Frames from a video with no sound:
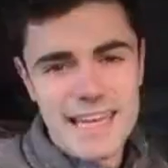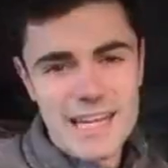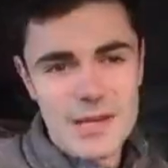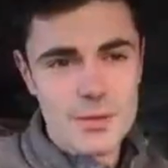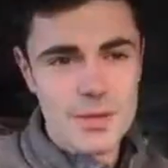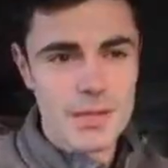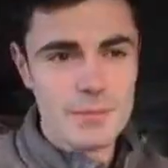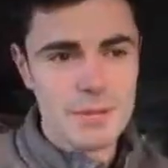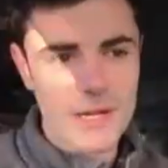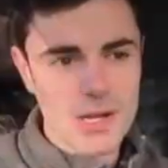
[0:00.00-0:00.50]

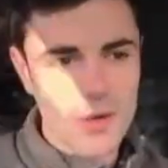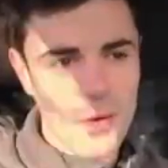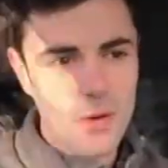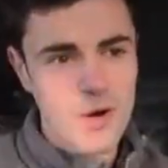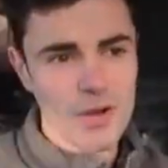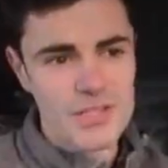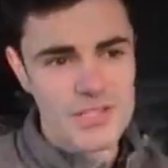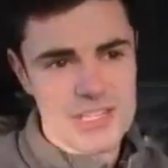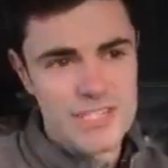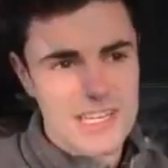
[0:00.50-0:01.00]
anyway,
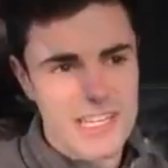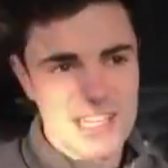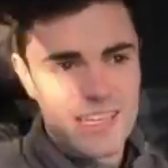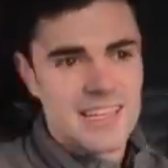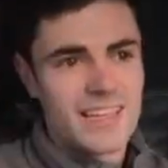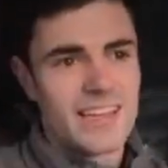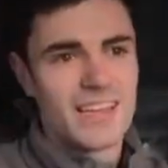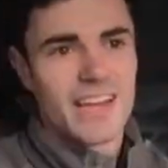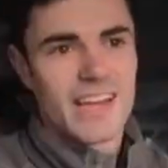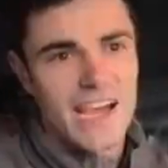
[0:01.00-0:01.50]
because
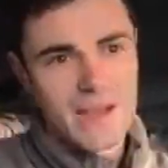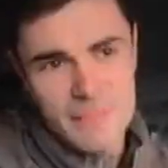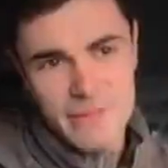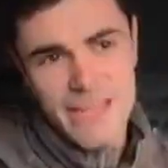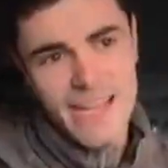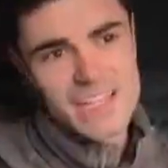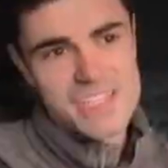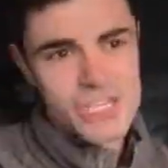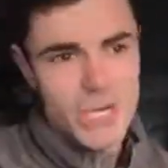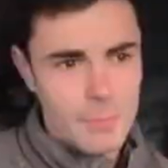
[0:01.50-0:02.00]
I'm
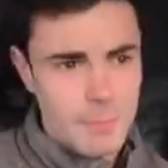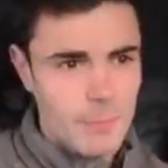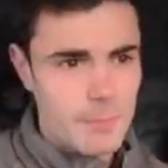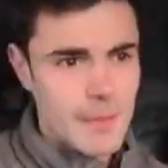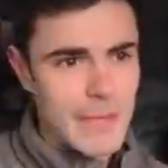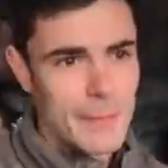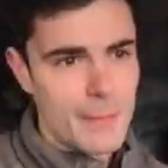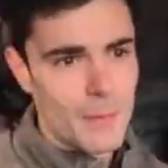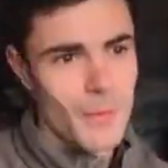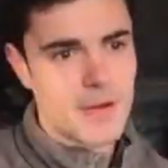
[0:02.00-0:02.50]
catching up on
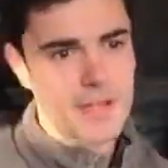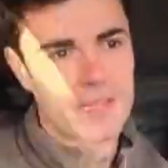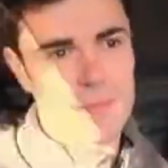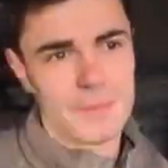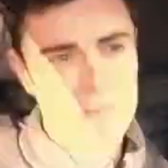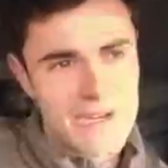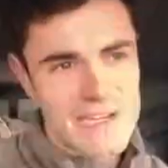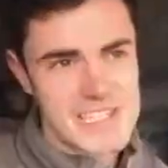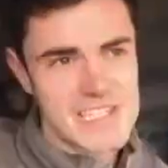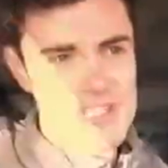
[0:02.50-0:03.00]
paperwork,
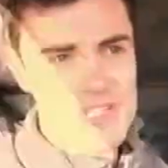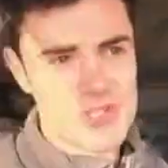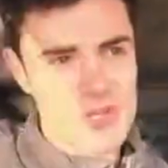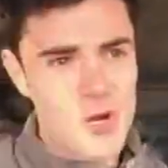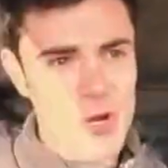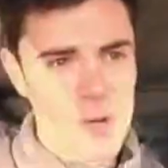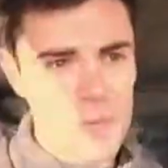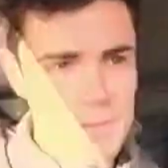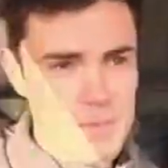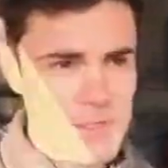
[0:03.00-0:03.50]
I'm pricing
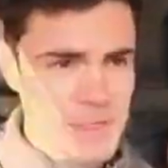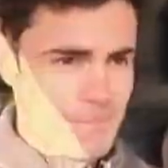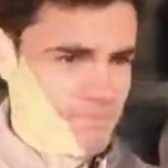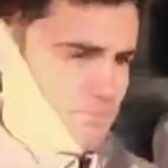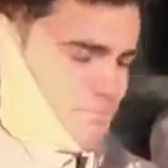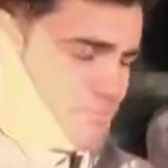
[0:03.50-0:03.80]
jobs,